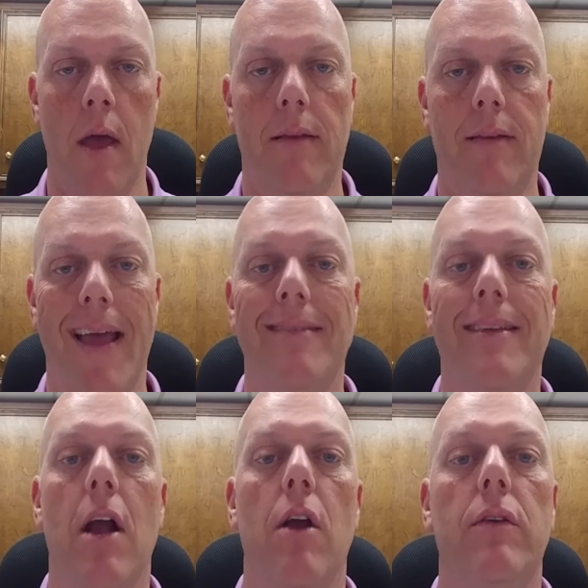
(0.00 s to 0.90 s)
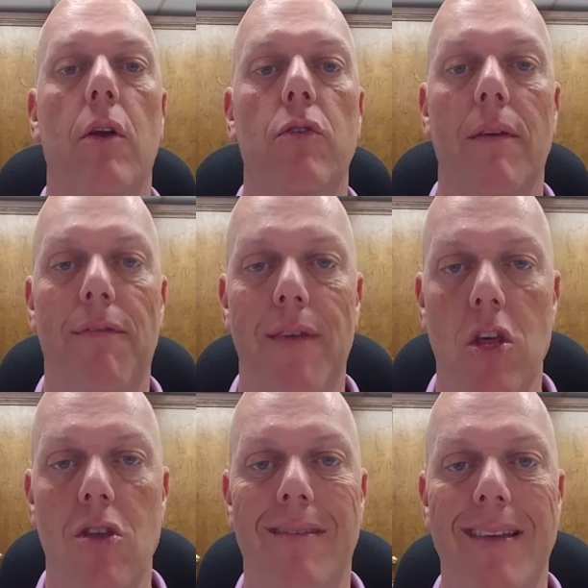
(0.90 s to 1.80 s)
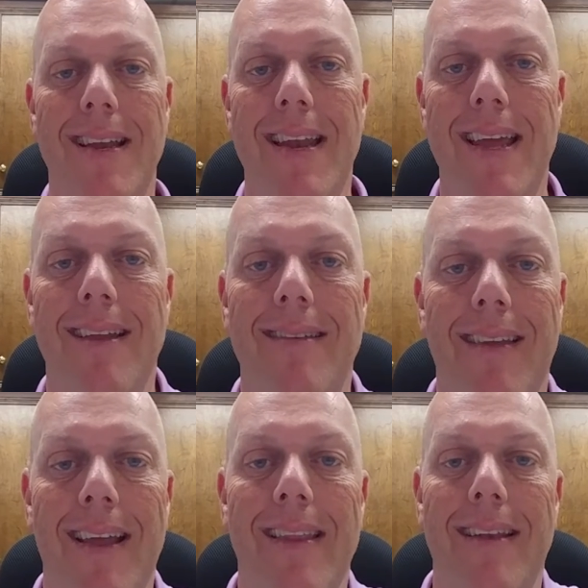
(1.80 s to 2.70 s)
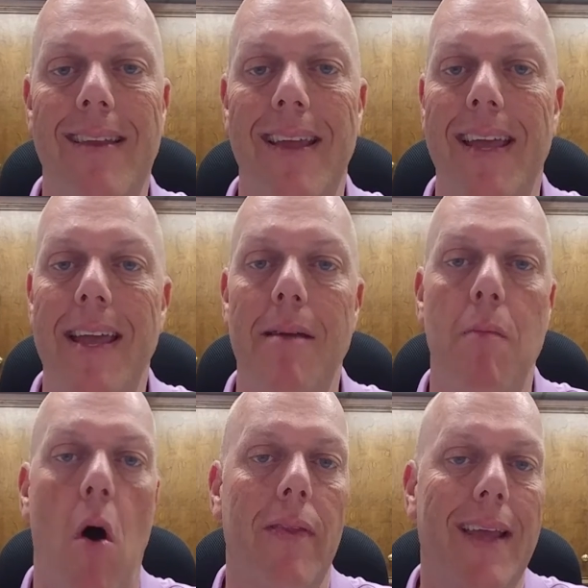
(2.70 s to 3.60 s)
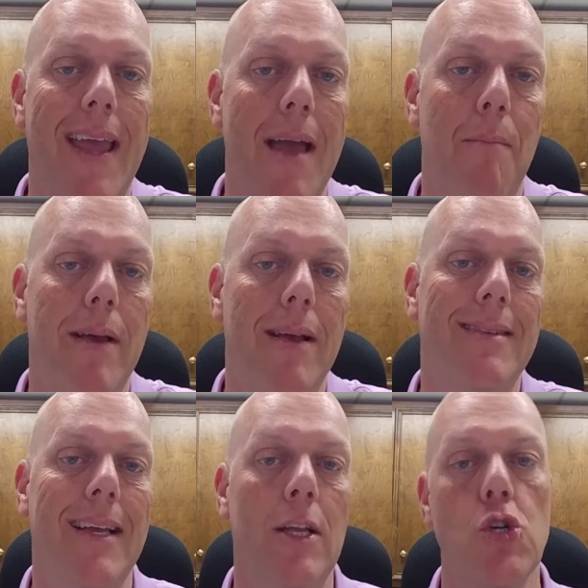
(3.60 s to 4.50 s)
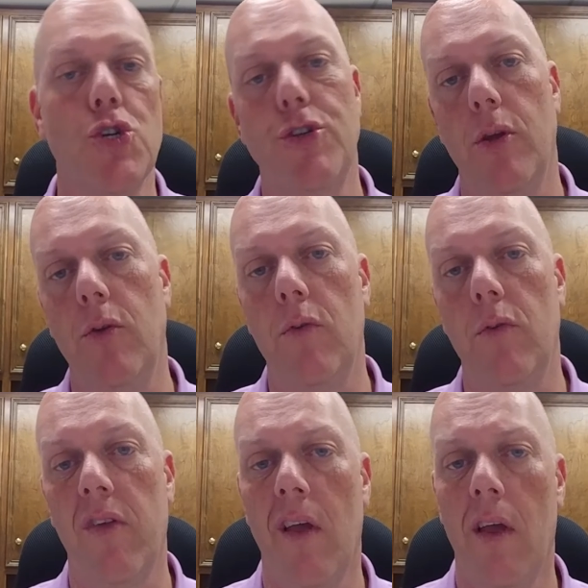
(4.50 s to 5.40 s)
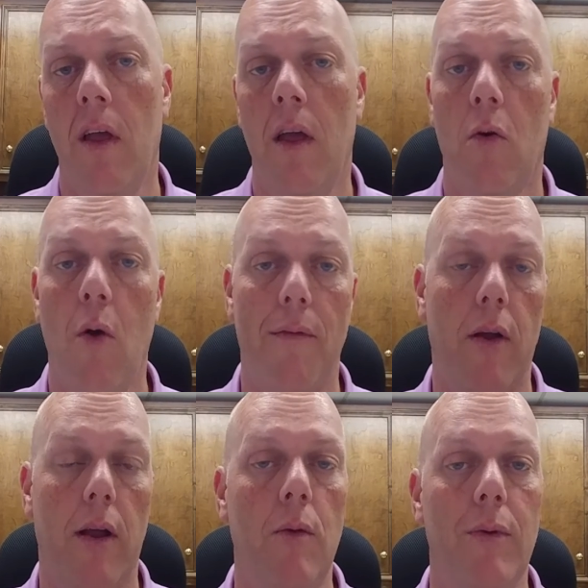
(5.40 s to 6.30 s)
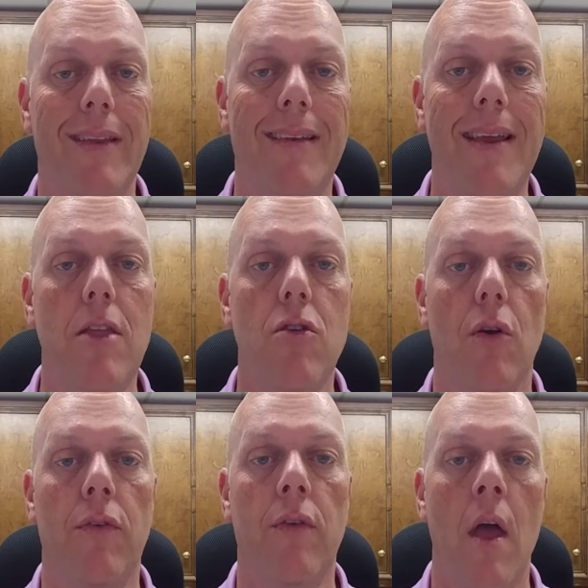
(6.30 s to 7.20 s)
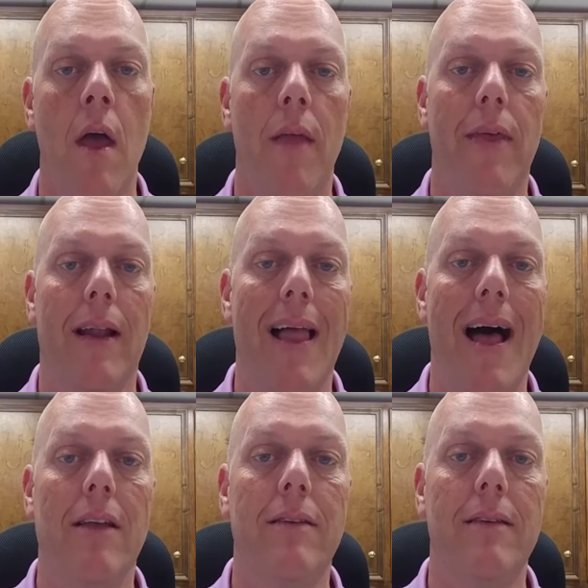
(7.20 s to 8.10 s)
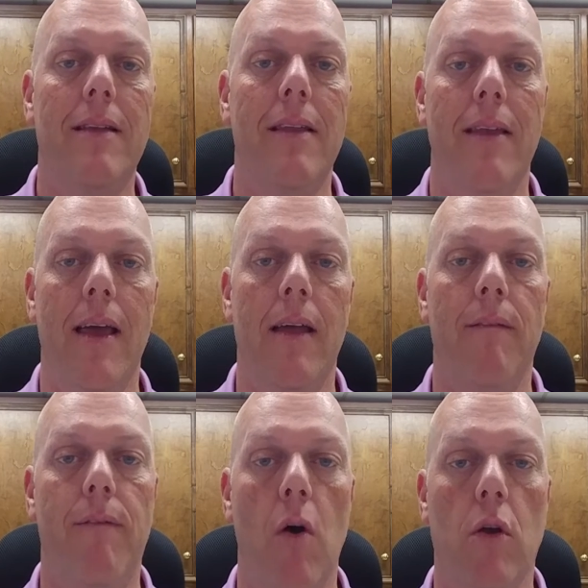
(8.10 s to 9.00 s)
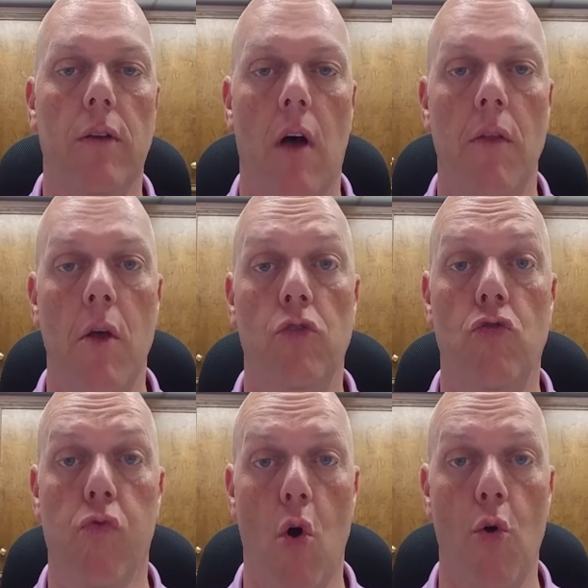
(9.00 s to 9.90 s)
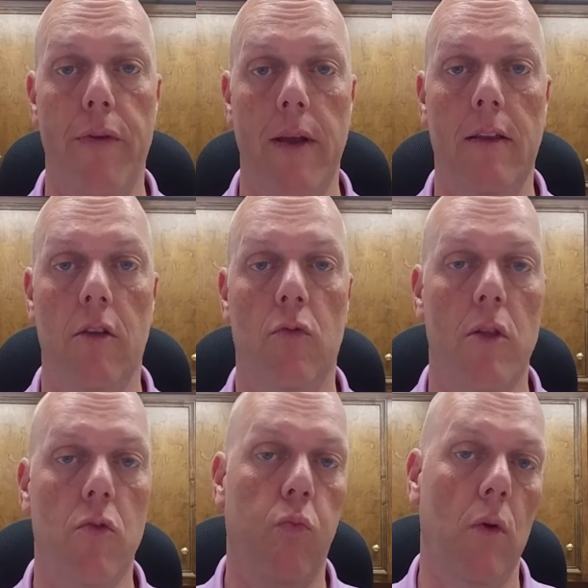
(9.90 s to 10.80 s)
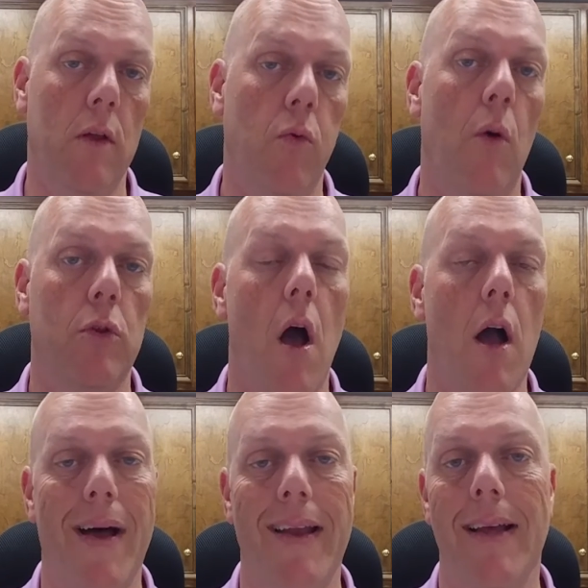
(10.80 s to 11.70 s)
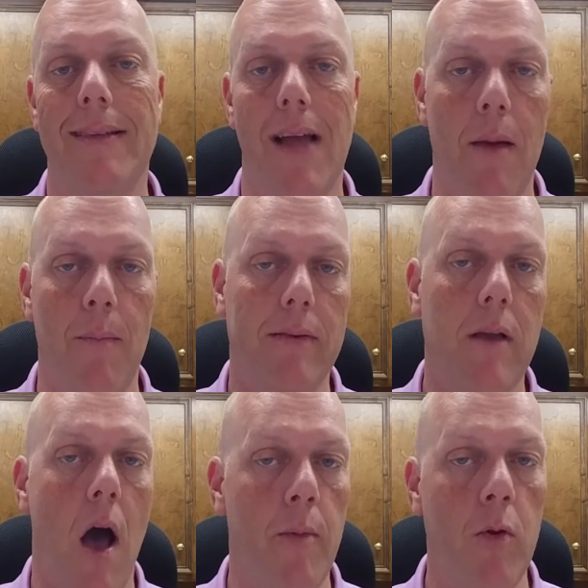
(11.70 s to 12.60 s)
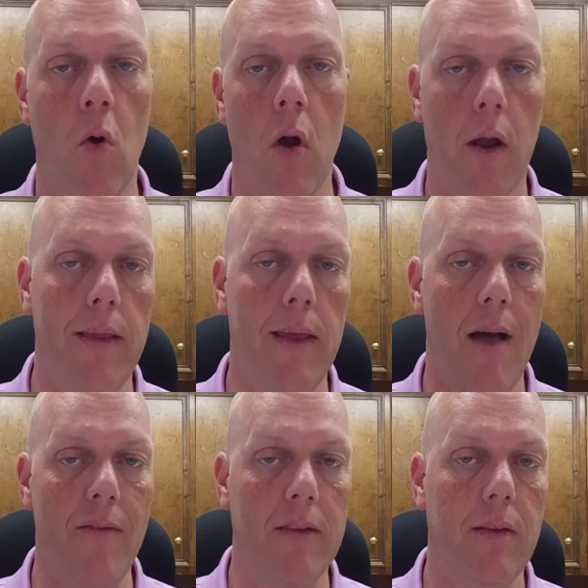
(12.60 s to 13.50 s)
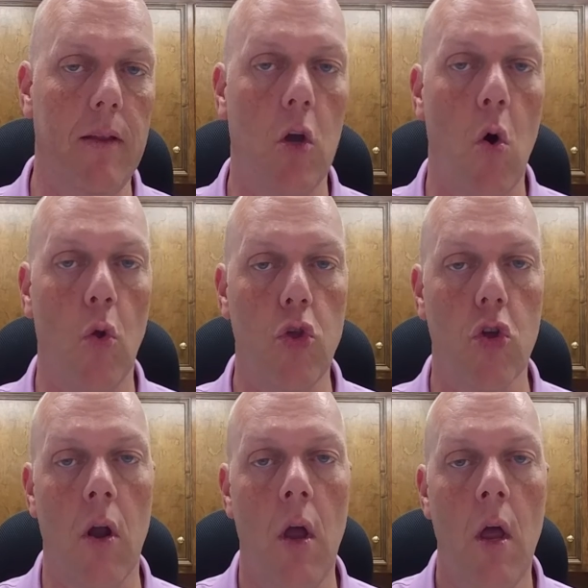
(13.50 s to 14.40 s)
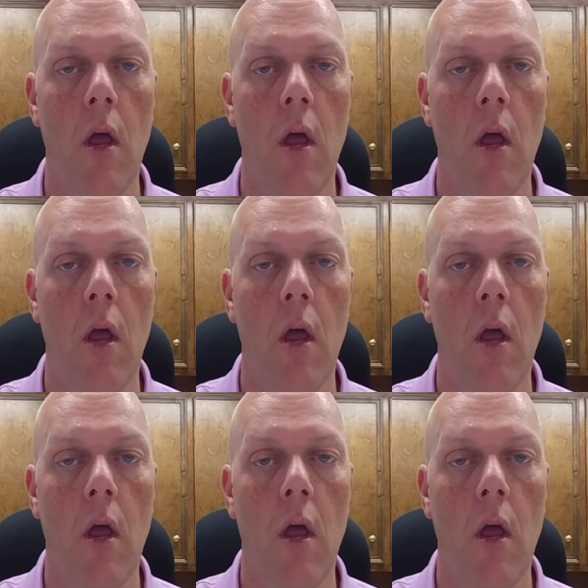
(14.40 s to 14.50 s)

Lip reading: It takes care of those deficiency needs in the team, on the campus, in your students, quite frankly, with the teachers, that allows us to then focus on those growth needs, is what we'll talk about next time, is common work, and then obviously the culture